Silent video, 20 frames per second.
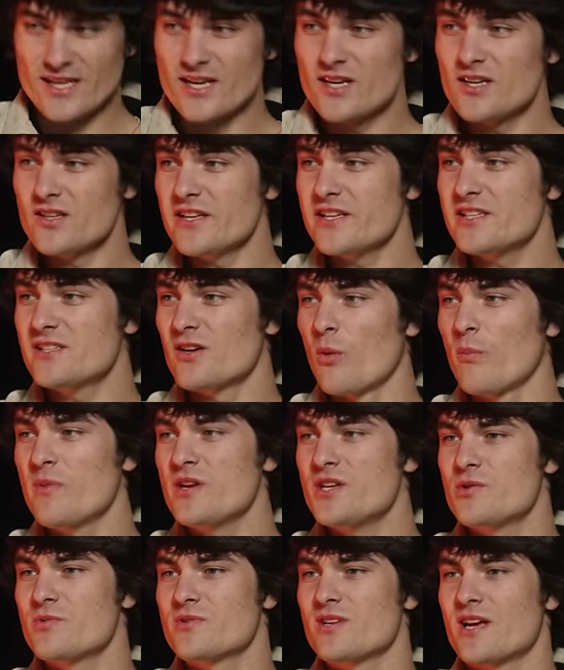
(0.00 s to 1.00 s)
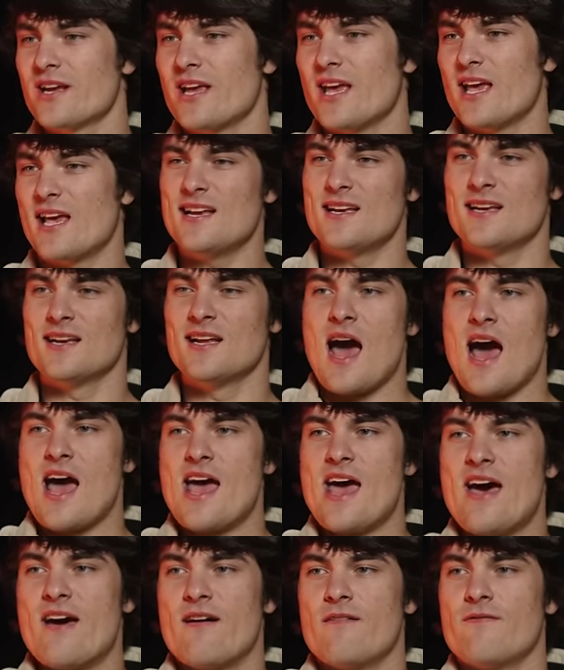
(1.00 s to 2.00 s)
literally told me she was like, Hayden,
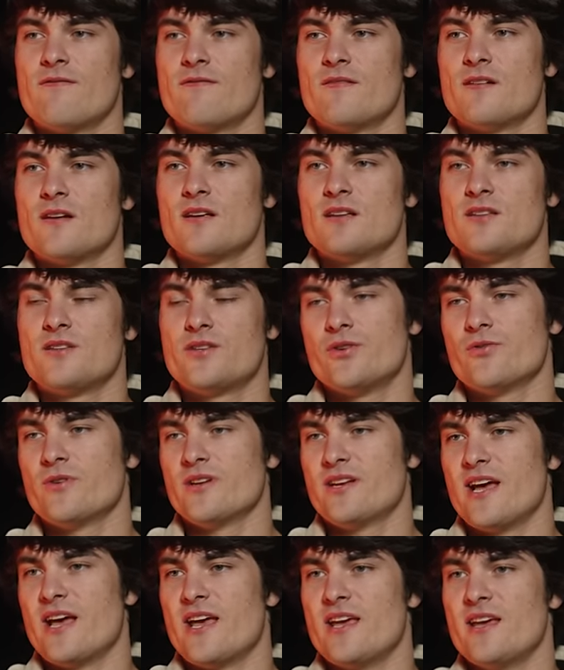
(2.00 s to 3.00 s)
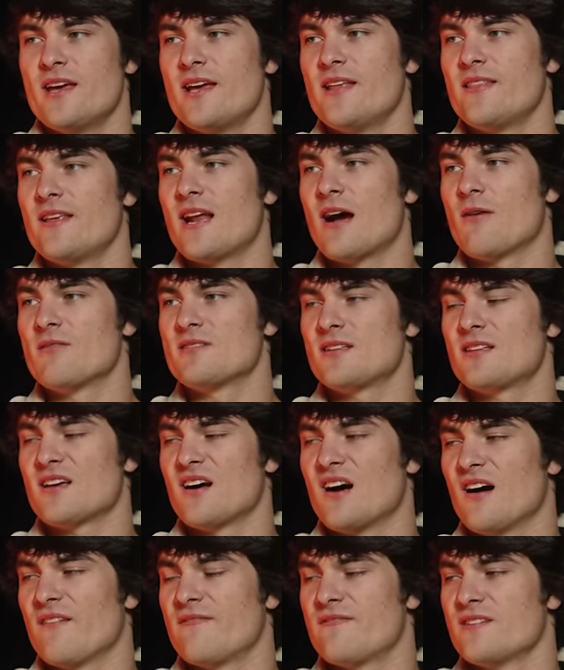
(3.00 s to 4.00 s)
I have two a day. And then I was at
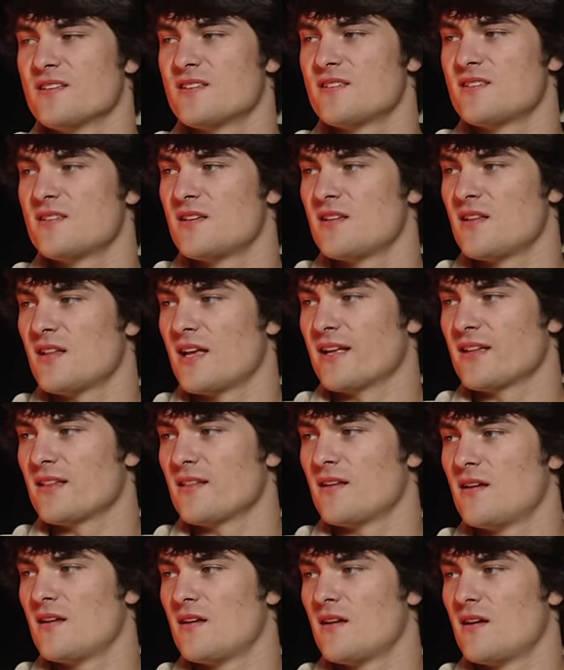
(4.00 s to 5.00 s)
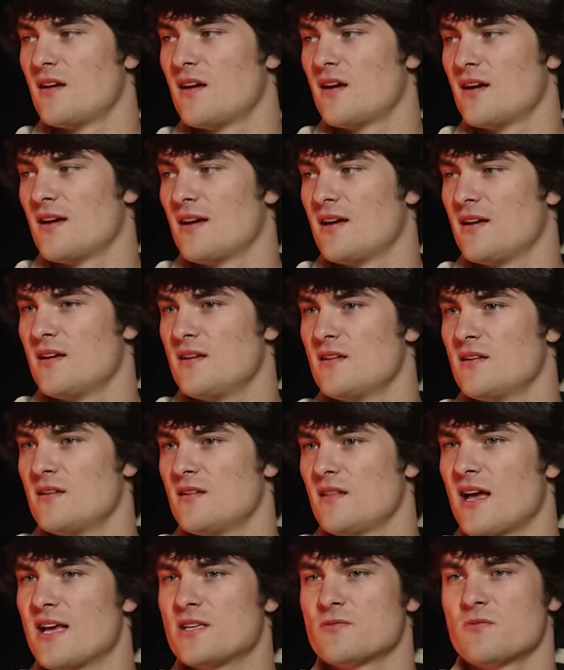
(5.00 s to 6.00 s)
the office like uh,
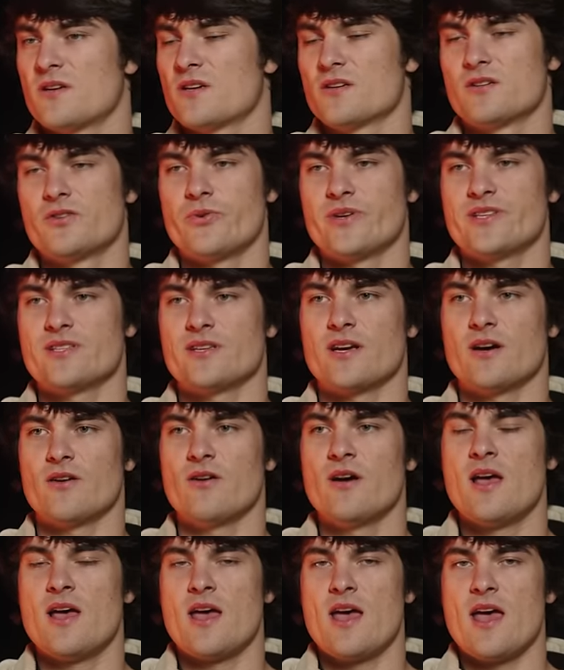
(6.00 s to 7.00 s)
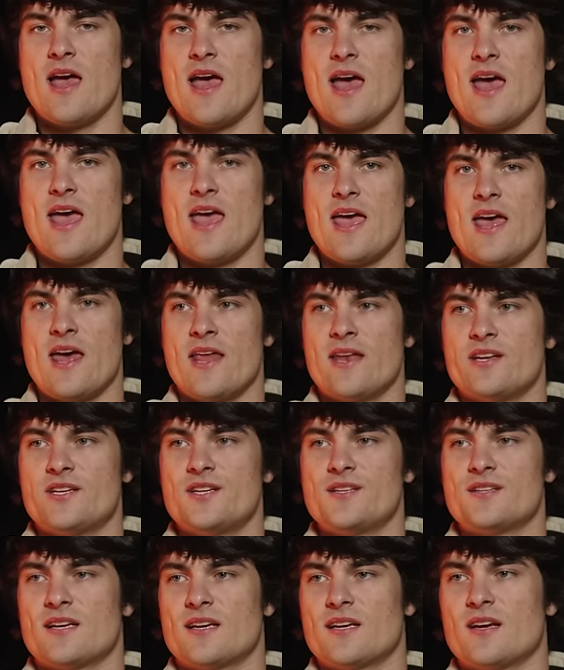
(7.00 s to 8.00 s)
last week or two weeks ago, and
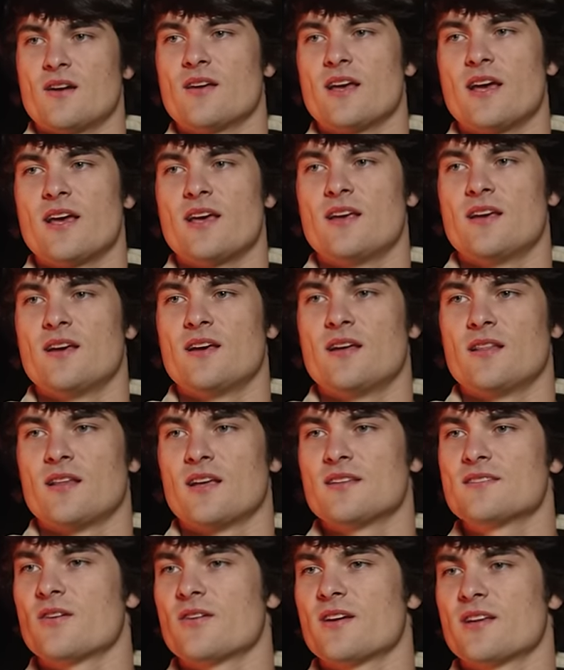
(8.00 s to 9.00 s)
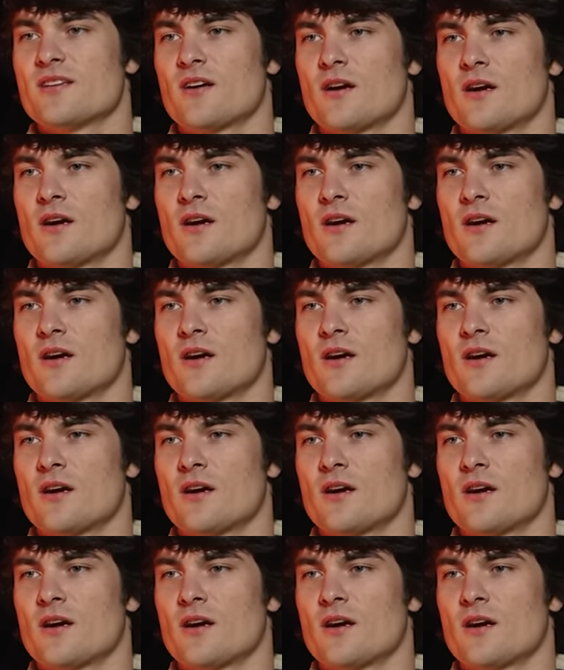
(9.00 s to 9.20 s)
she's like, okay, let's go get